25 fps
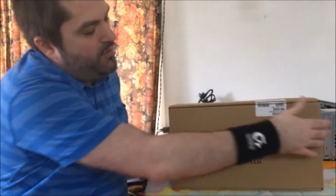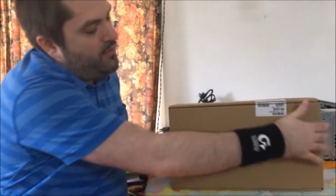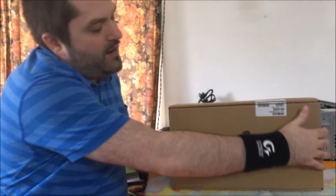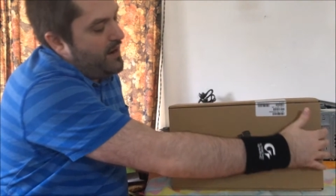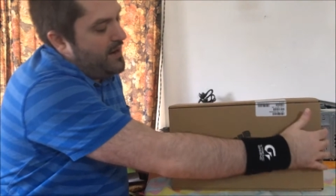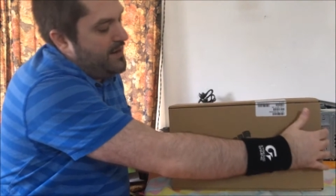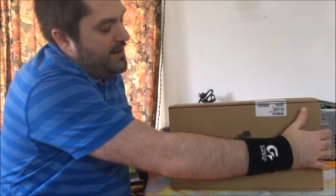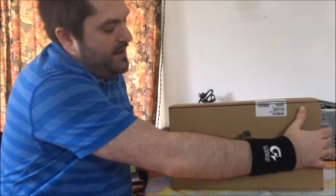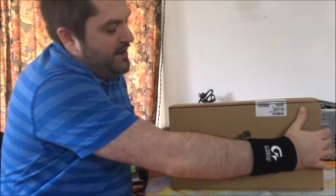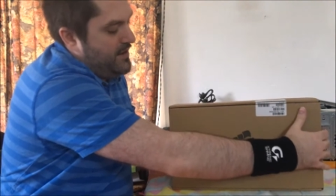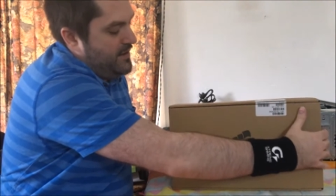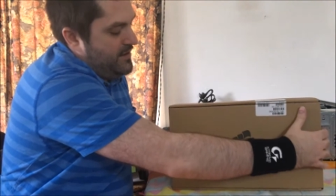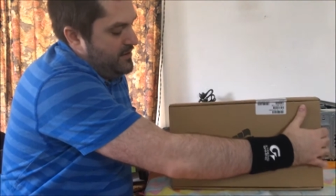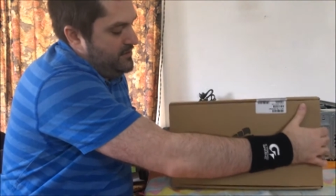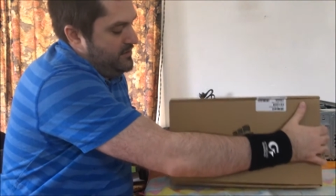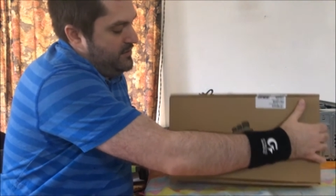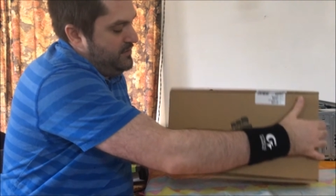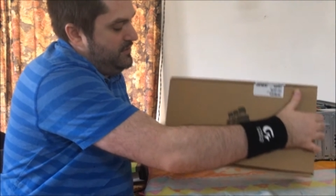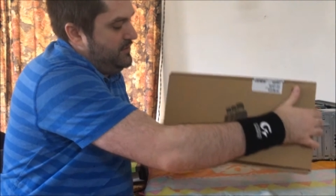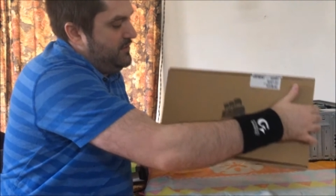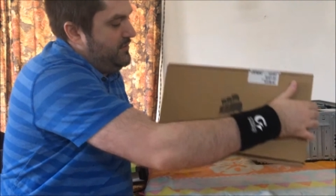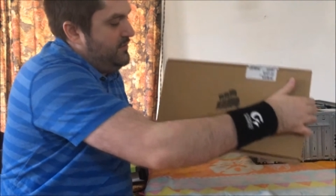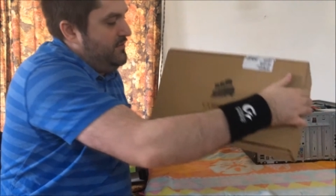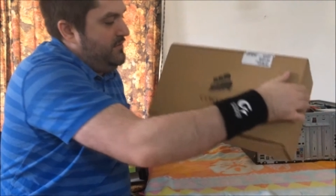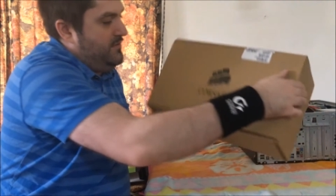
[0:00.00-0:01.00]
I
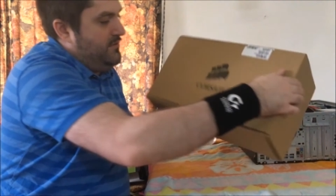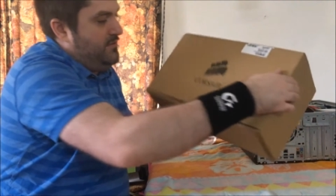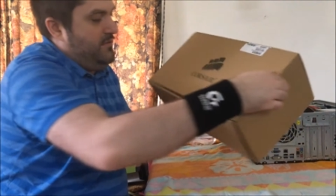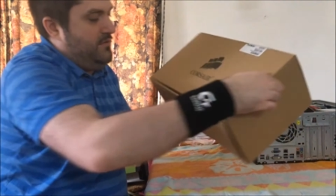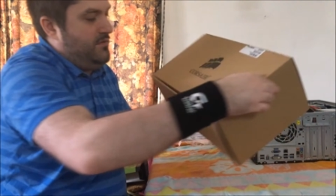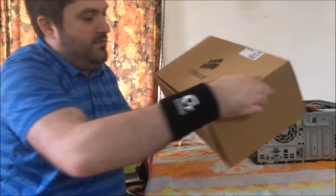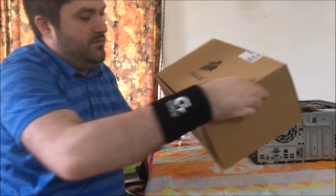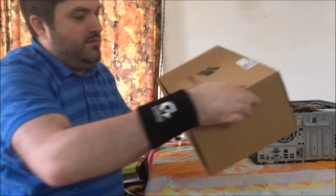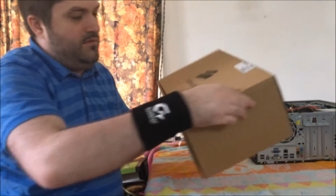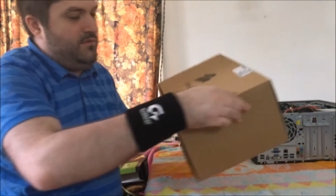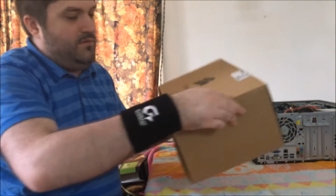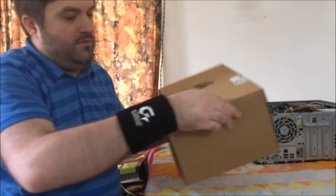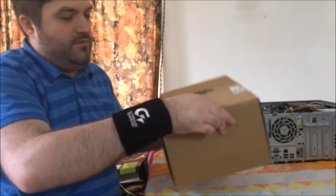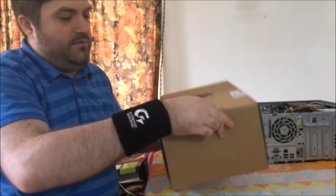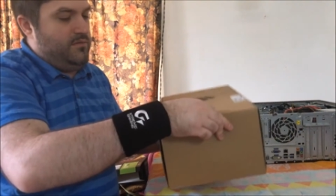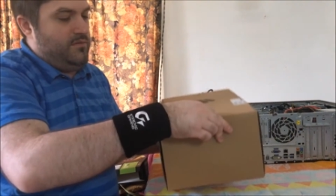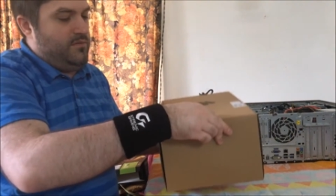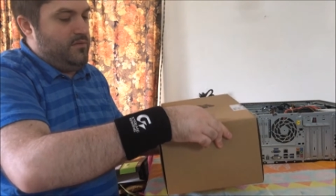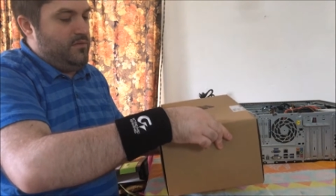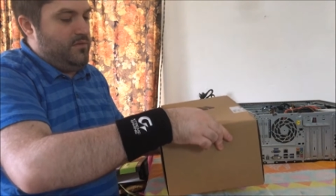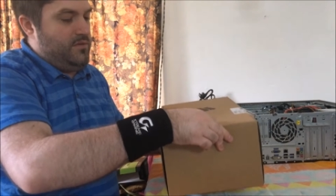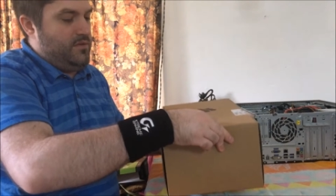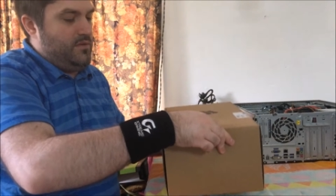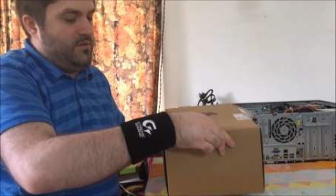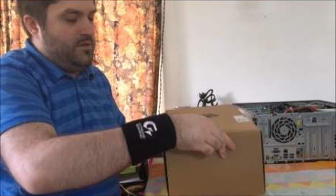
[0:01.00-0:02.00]
guess
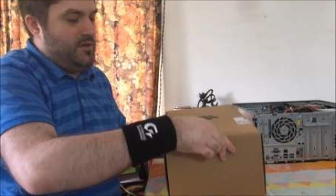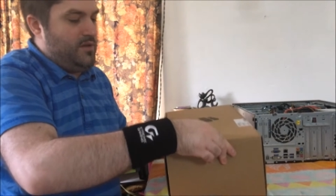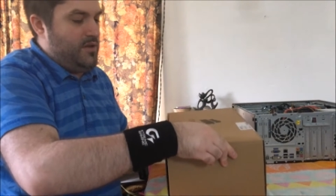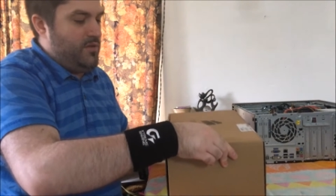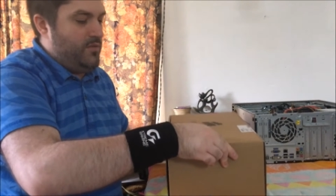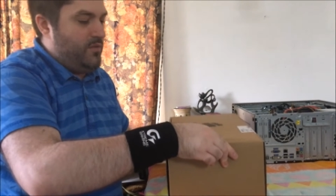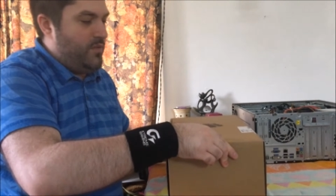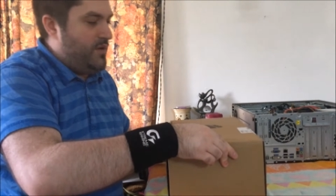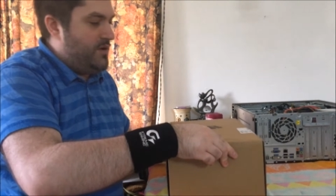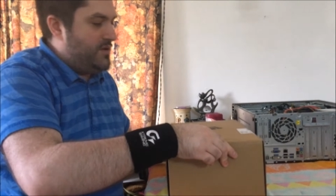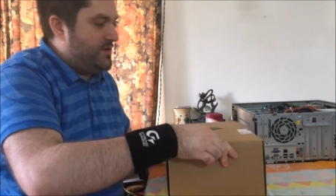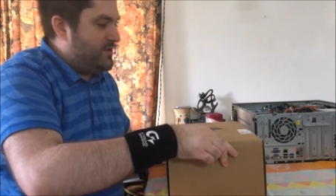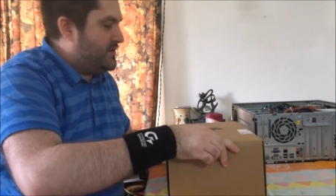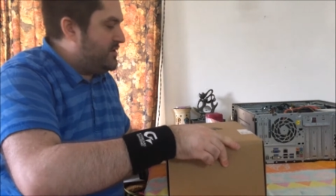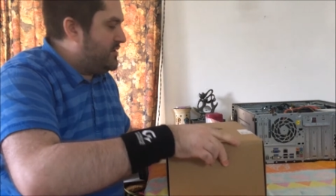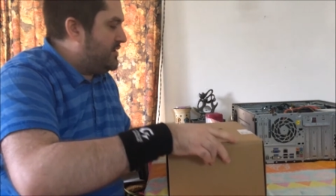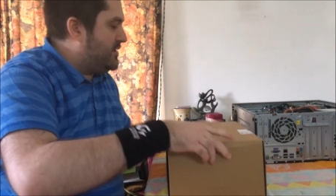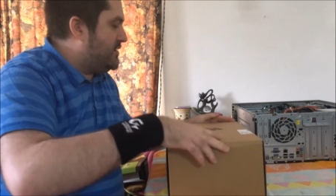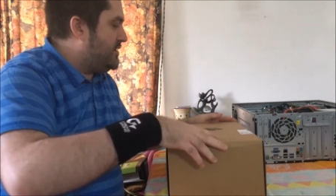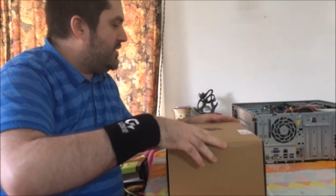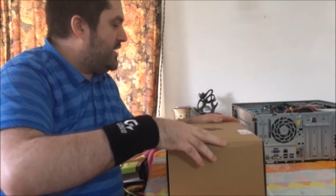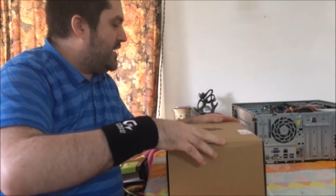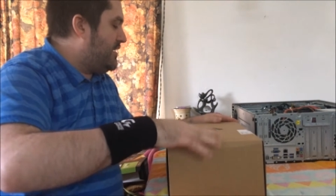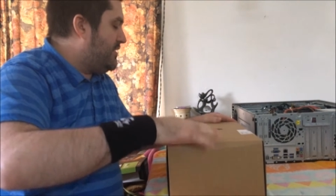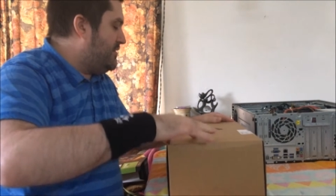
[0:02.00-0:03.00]
they want to
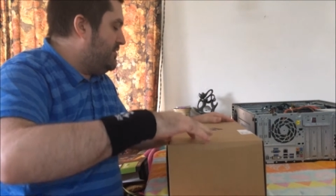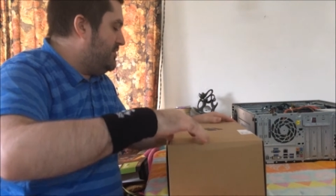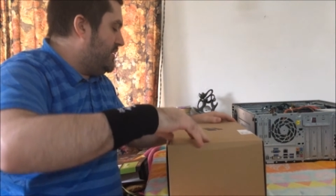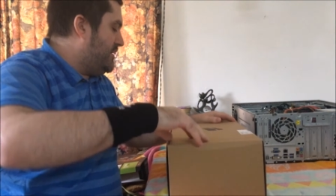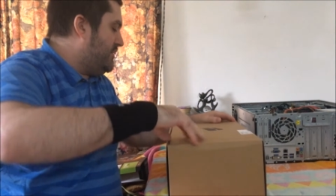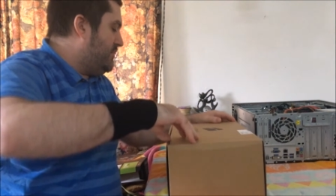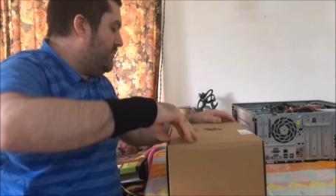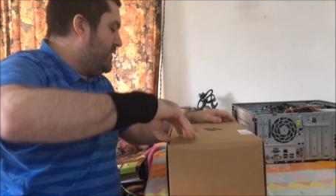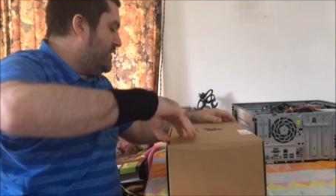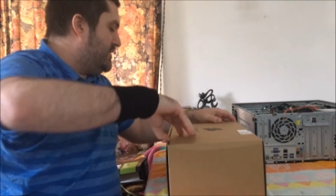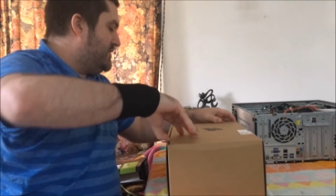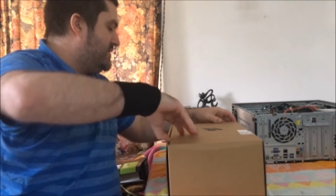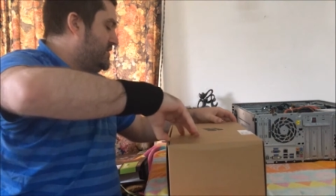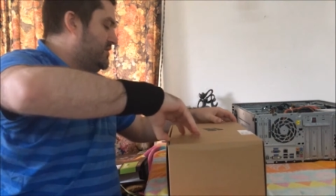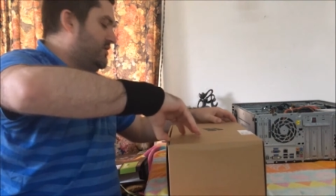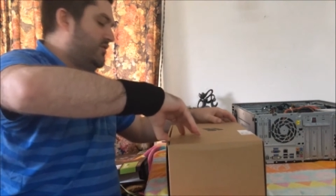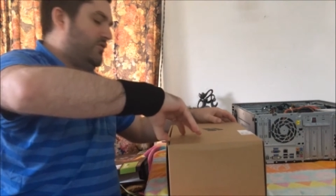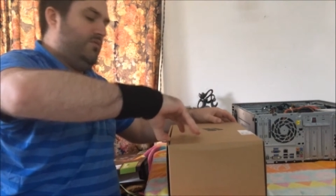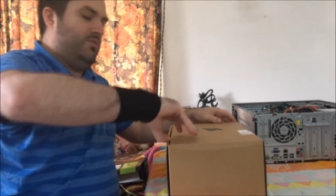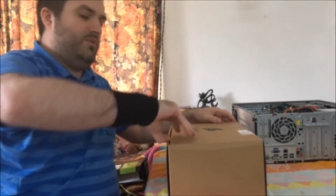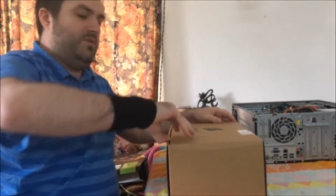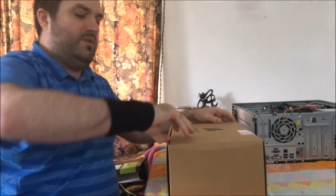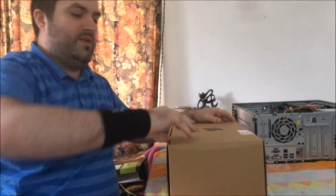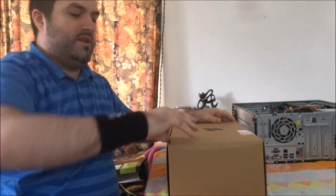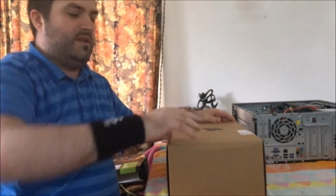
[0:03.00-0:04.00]
they want us
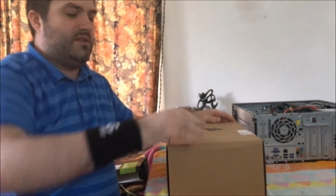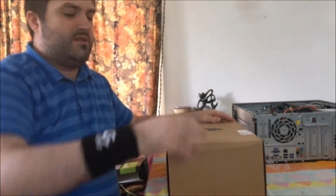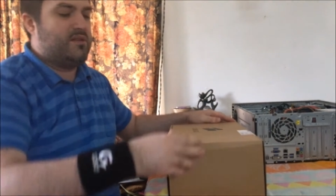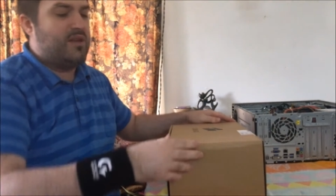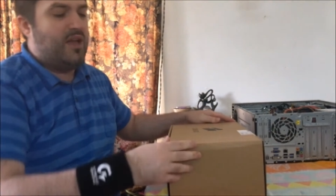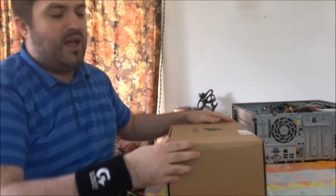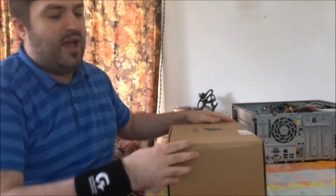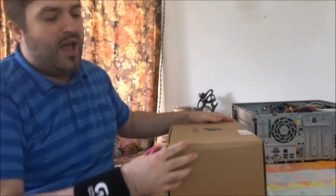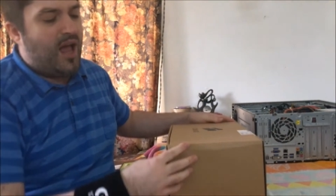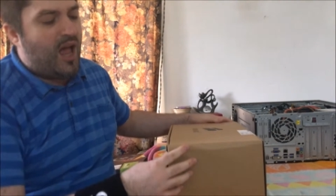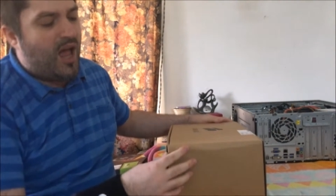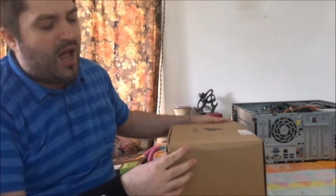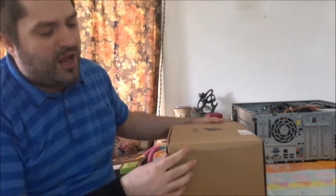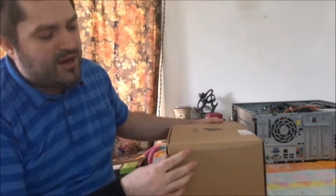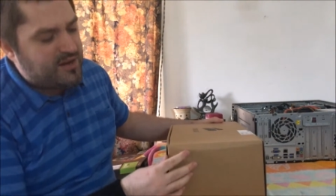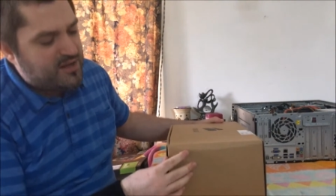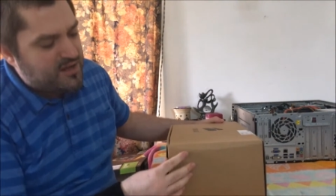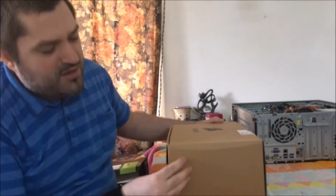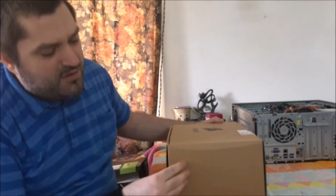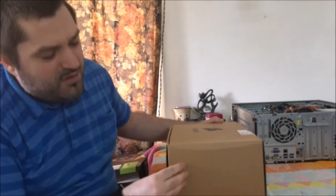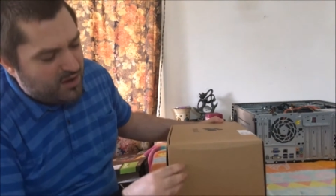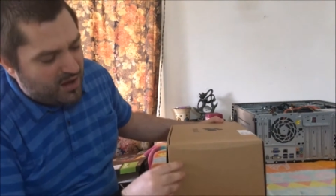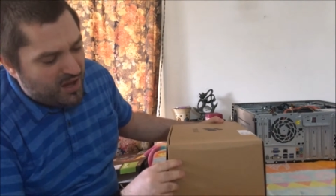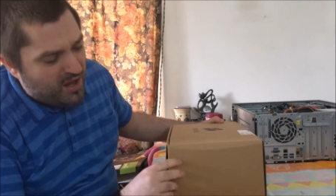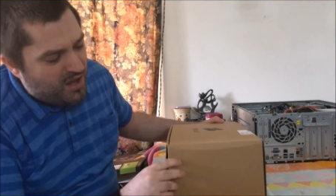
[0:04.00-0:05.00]
to open this? How
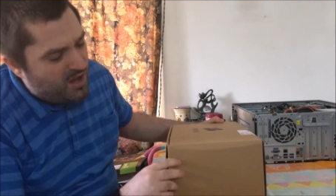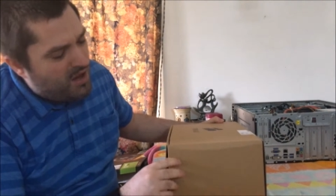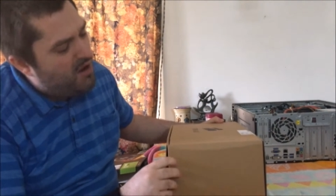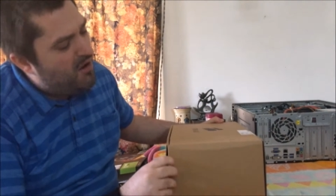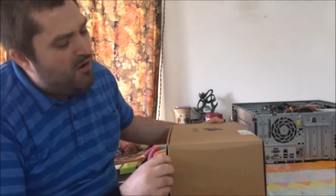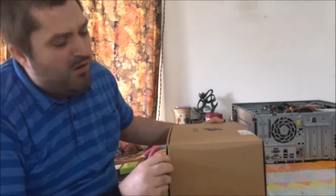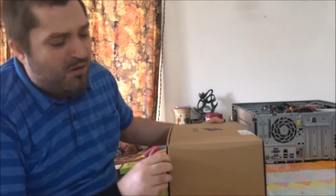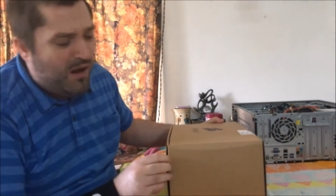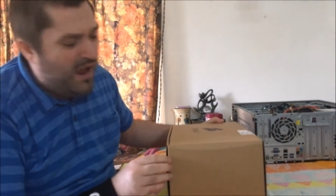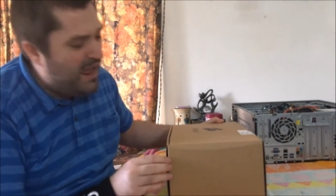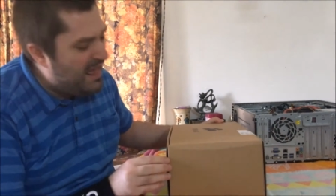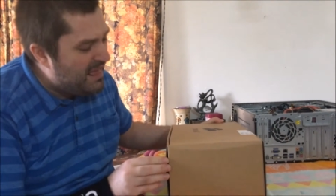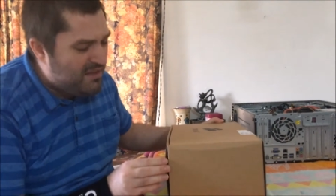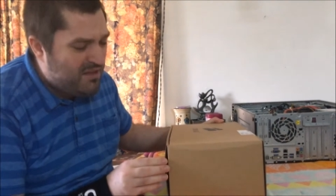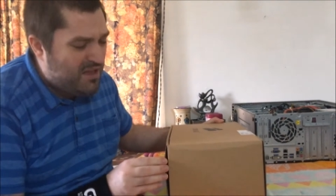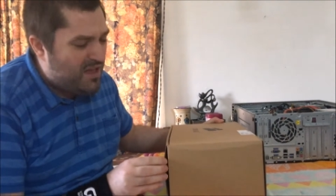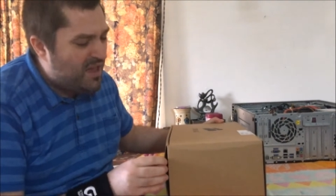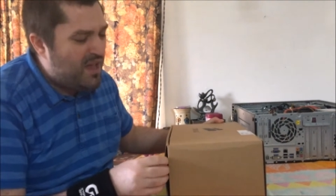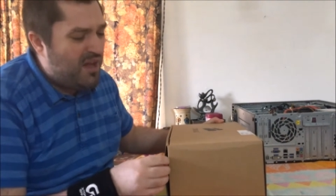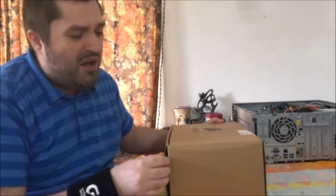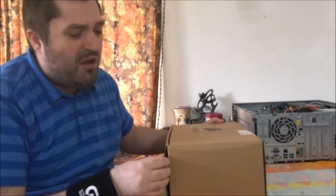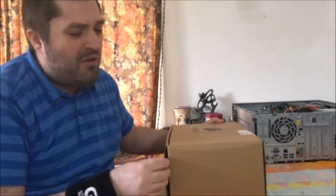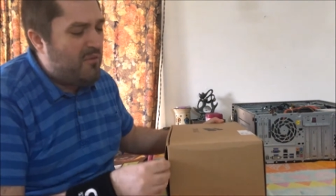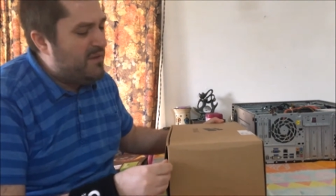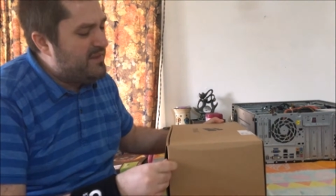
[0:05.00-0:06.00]
do you?
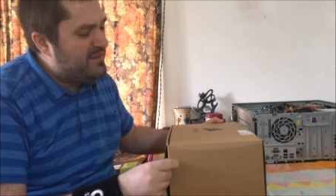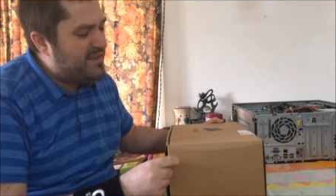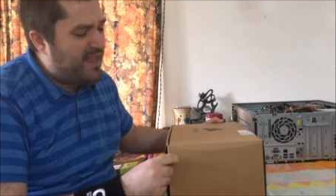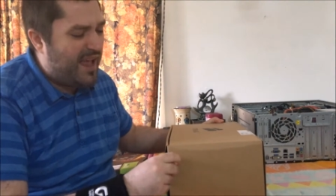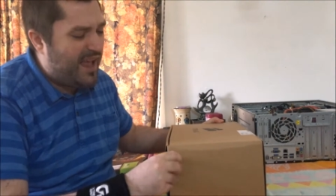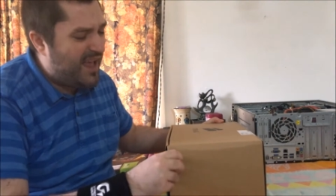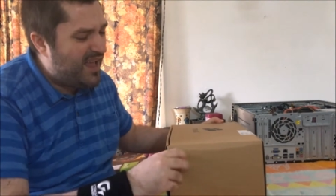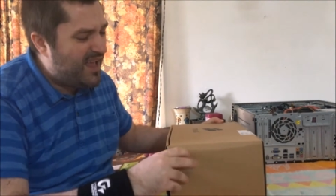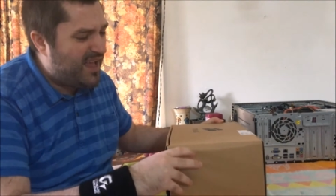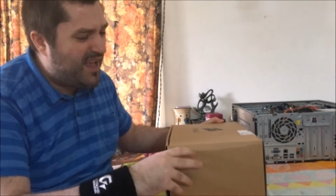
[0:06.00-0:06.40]
What?